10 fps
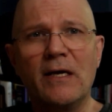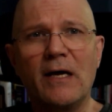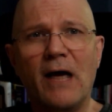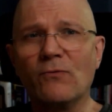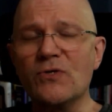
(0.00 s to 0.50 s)

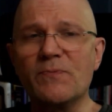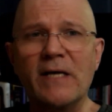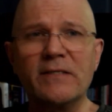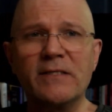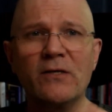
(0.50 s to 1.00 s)
I'll
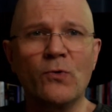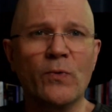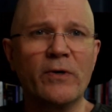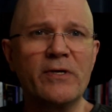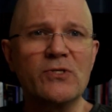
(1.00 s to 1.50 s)
respond to any
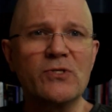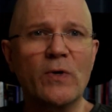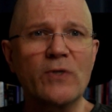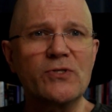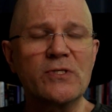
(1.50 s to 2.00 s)
inquiries or
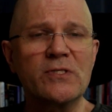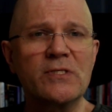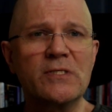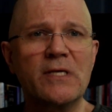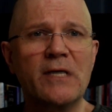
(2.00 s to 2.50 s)

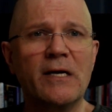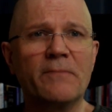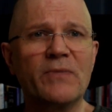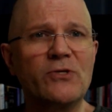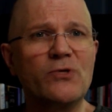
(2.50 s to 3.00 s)
questions
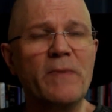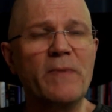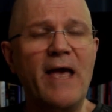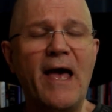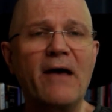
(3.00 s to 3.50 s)
that you
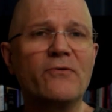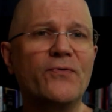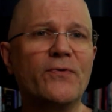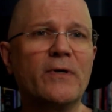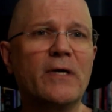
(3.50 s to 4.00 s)
may
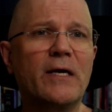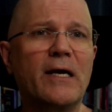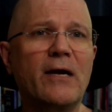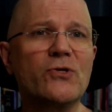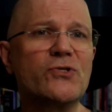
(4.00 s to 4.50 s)
have.
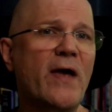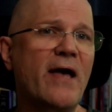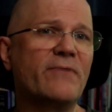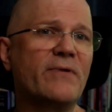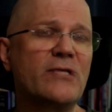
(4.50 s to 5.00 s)
I also
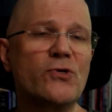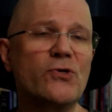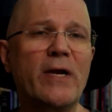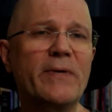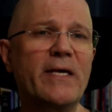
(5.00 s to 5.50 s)
have an
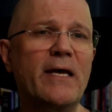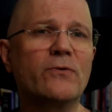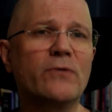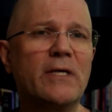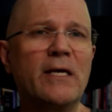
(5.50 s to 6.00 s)
Instagram
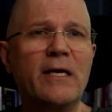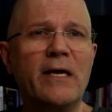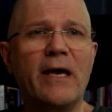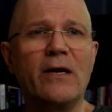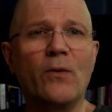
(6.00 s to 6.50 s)
account
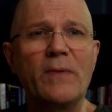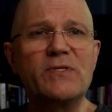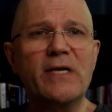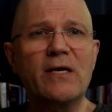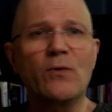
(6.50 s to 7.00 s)
and a
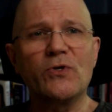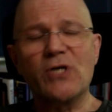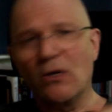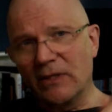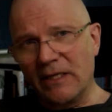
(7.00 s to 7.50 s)
website, which
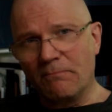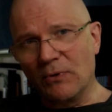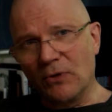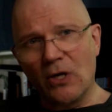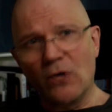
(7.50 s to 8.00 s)
I'll link
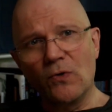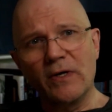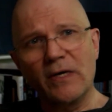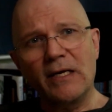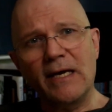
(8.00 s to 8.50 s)

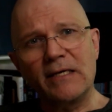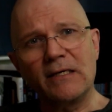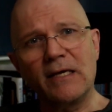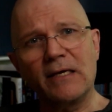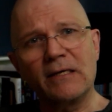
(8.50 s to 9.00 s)
below, and I
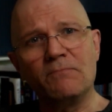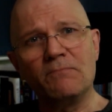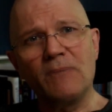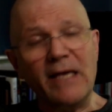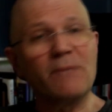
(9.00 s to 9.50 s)

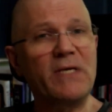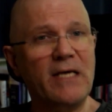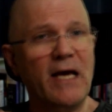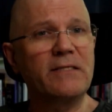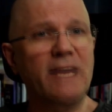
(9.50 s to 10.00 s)
can be
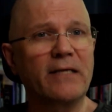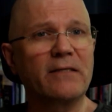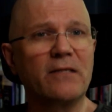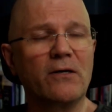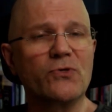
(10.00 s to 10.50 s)

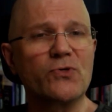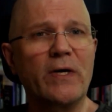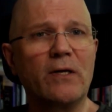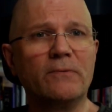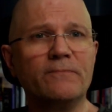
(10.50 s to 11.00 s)
contacted there as
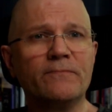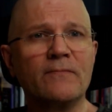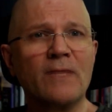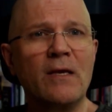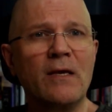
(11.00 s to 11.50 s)
well.
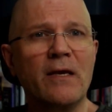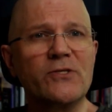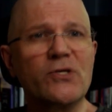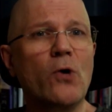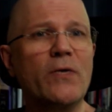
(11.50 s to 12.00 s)

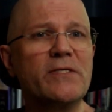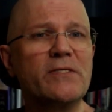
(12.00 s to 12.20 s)
As always,